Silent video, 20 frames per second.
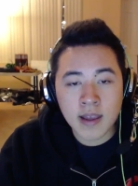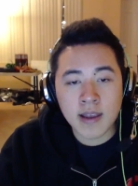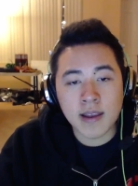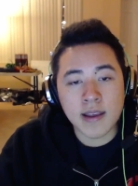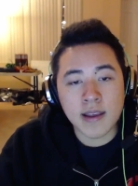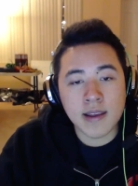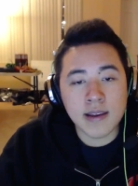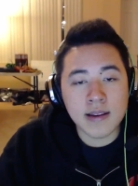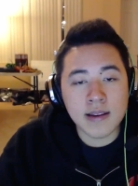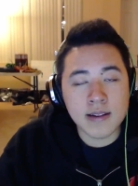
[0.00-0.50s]

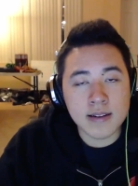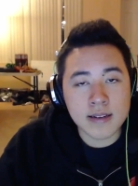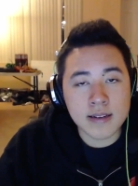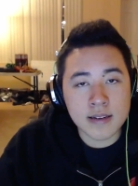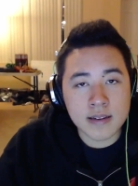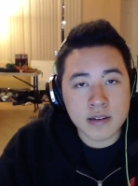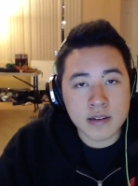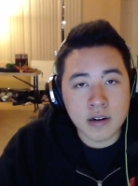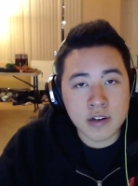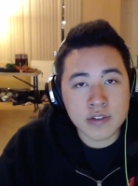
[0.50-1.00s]
And
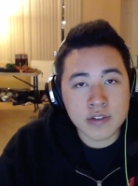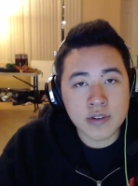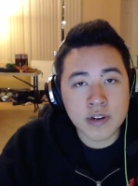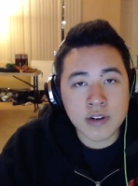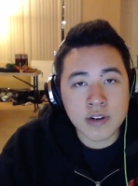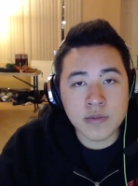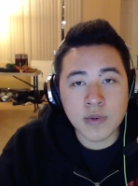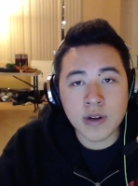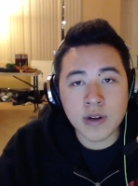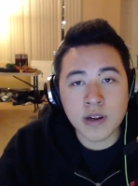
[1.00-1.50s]
contrary
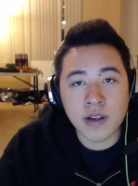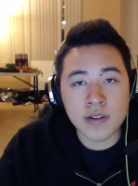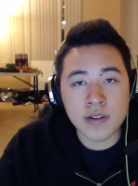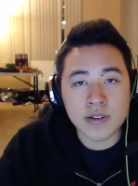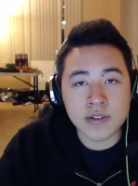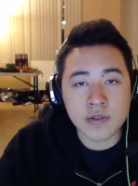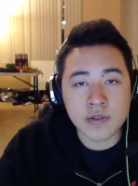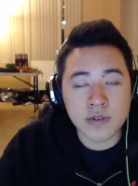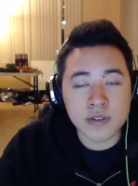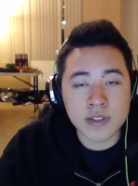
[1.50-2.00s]
to what other
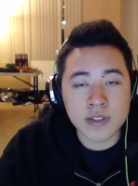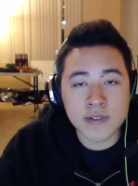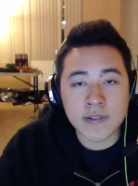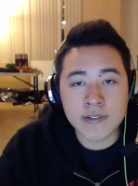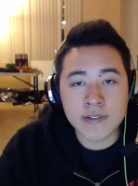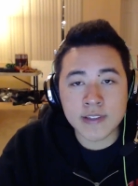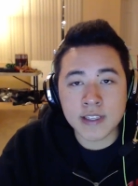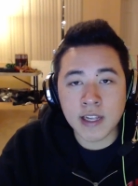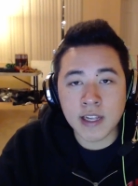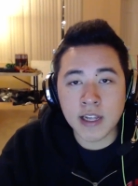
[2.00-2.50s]
sources have
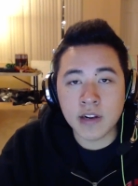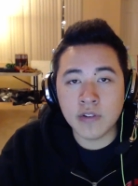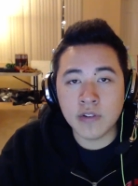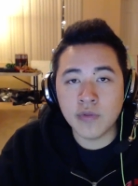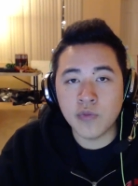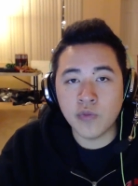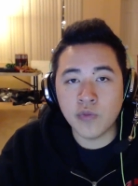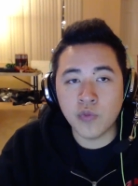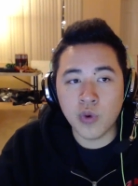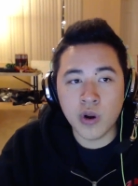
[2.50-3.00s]
said,
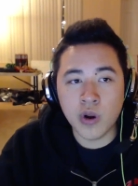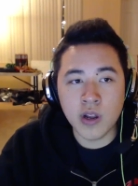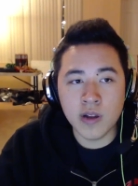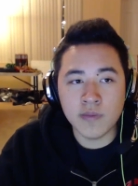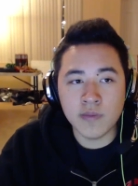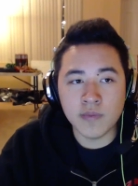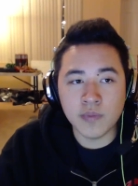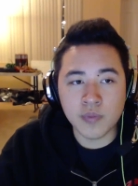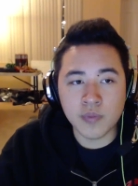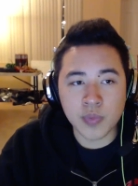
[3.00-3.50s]
we're not
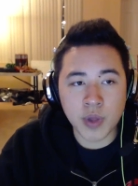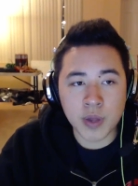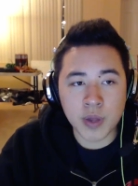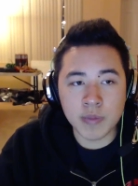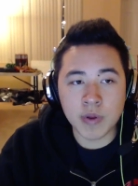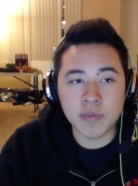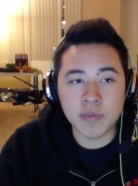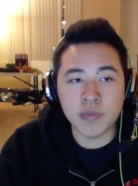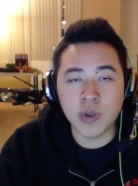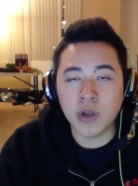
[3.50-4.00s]

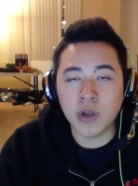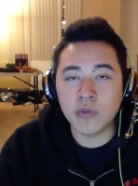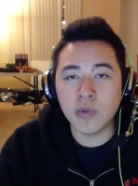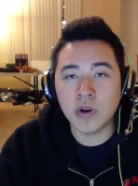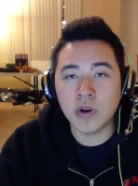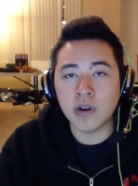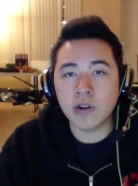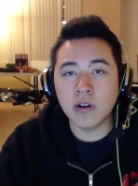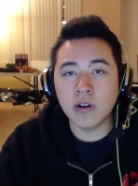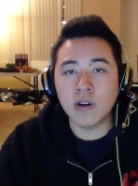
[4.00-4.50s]
blaming
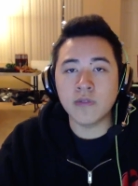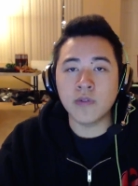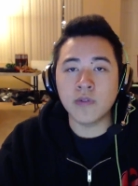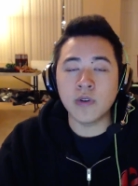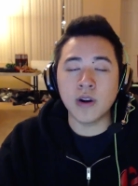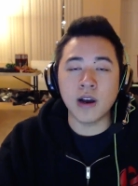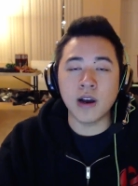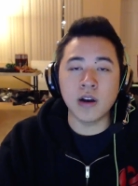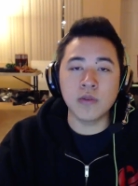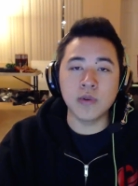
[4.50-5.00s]
Bloodwater at all
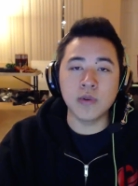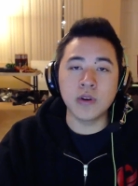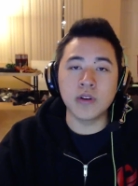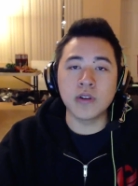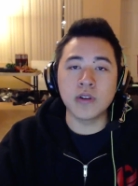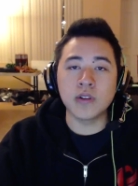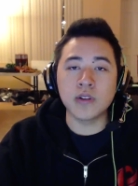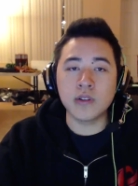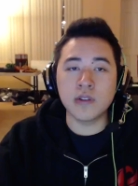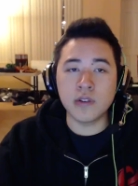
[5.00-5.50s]
for how
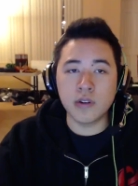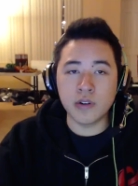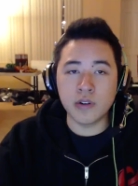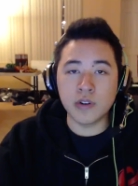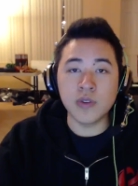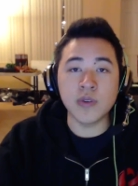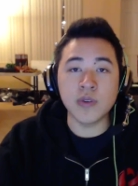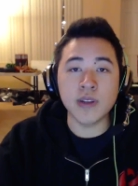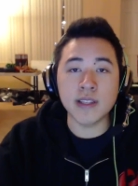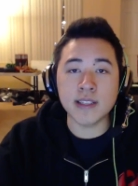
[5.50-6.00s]
we are
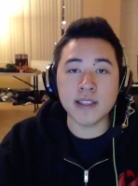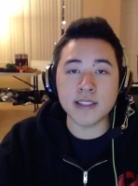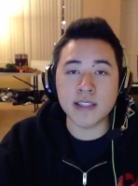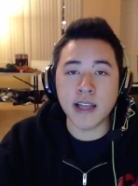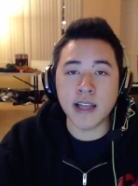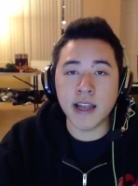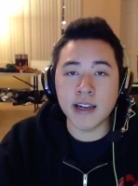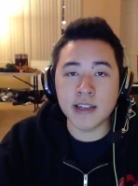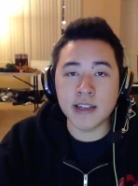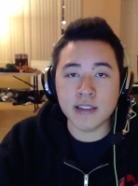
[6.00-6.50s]
doing in the
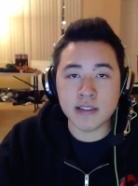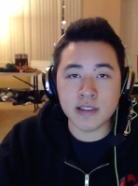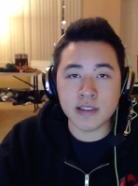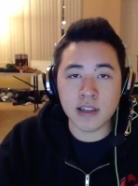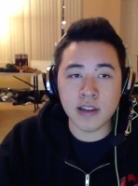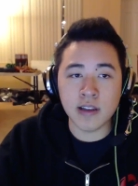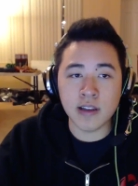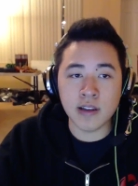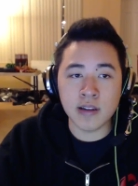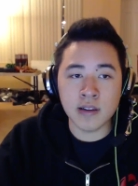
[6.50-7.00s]
standings.
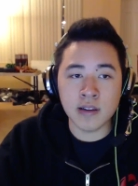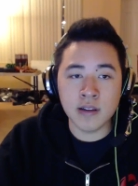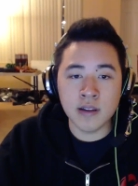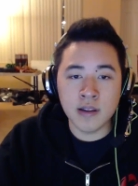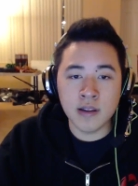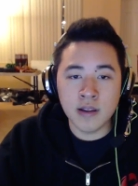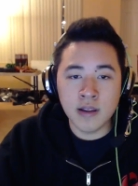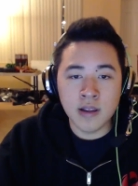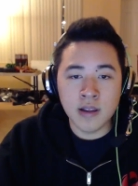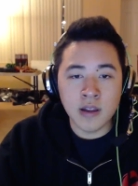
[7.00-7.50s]

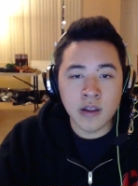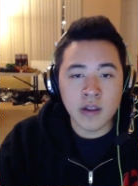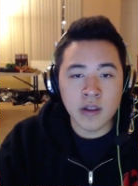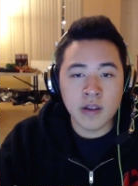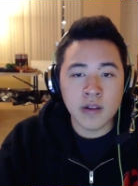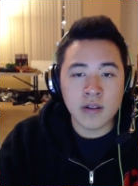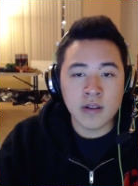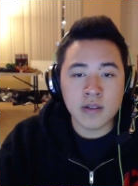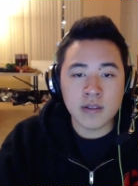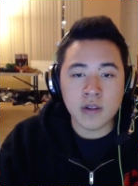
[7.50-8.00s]

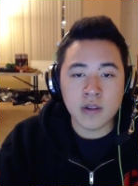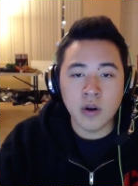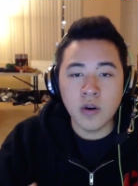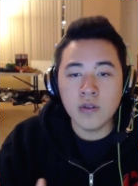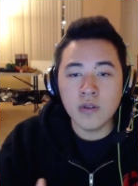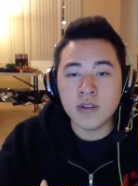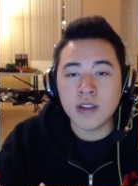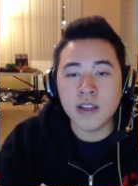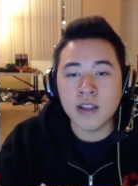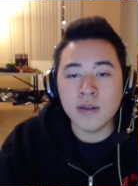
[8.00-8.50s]
The
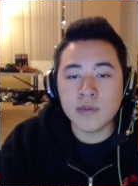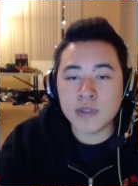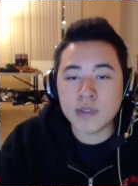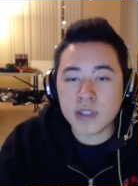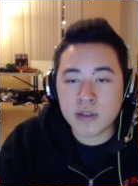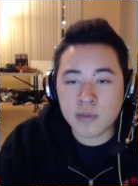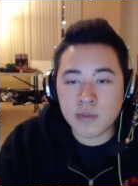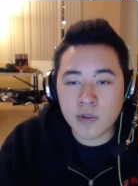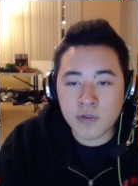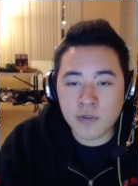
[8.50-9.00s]
whole team is
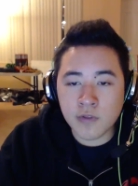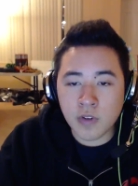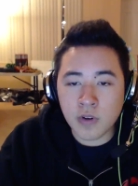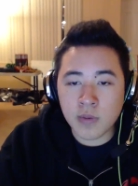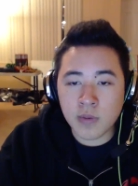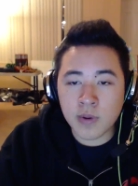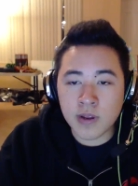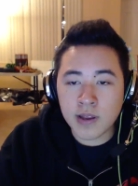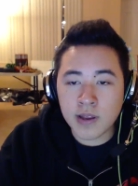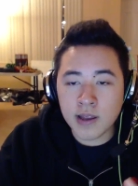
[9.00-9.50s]

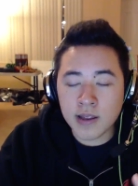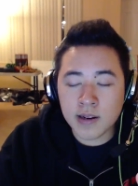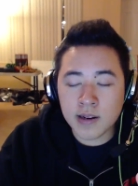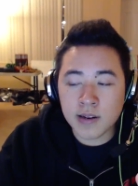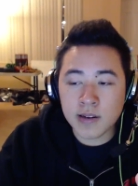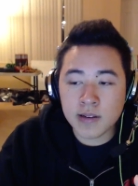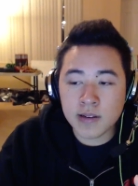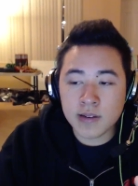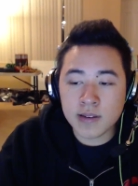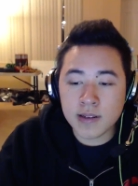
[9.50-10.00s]
underperforming,
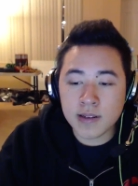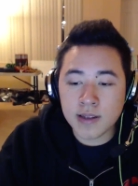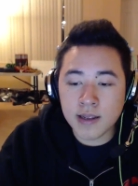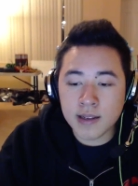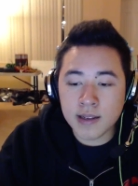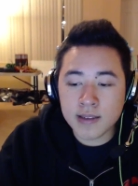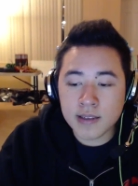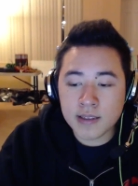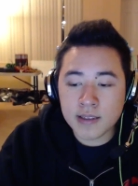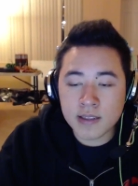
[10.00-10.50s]
and
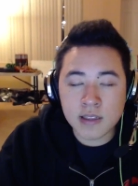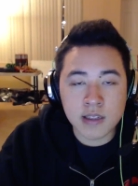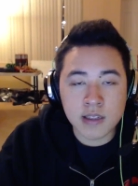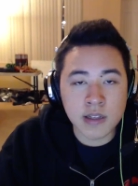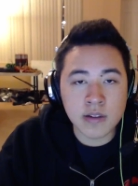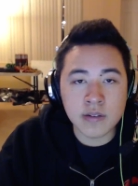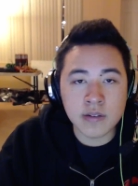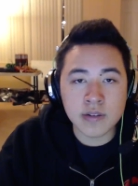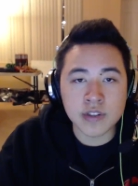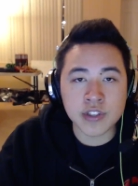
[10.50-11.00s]
it's just
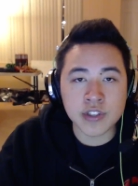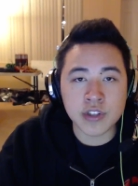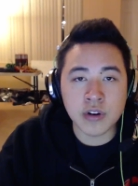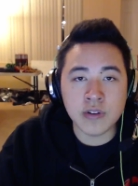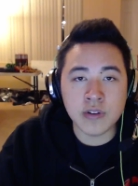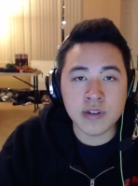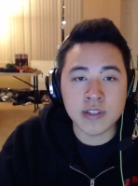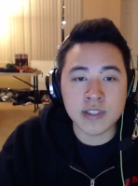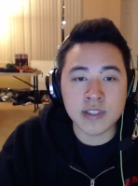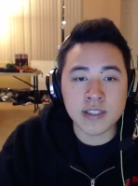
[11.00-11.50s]
clearly
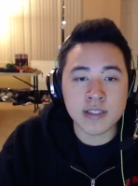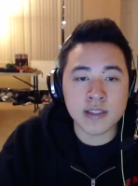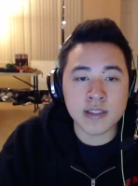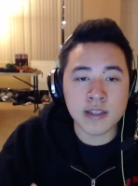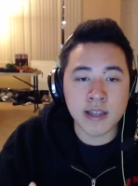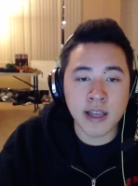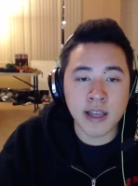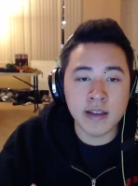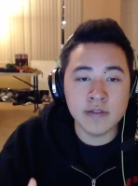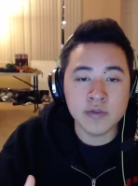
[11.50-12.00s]
shown in just the
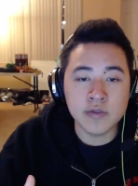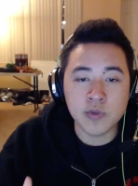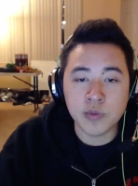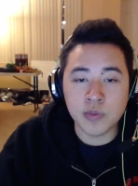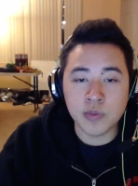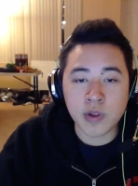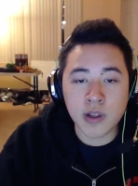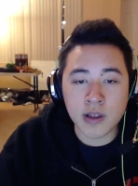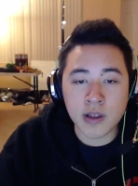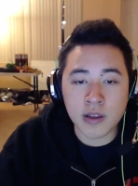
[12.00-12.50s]
games we
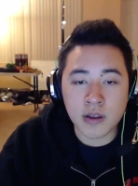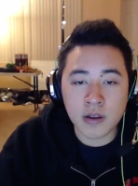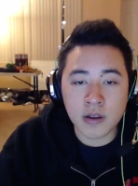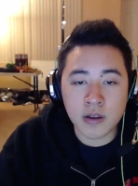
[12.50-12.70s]
play.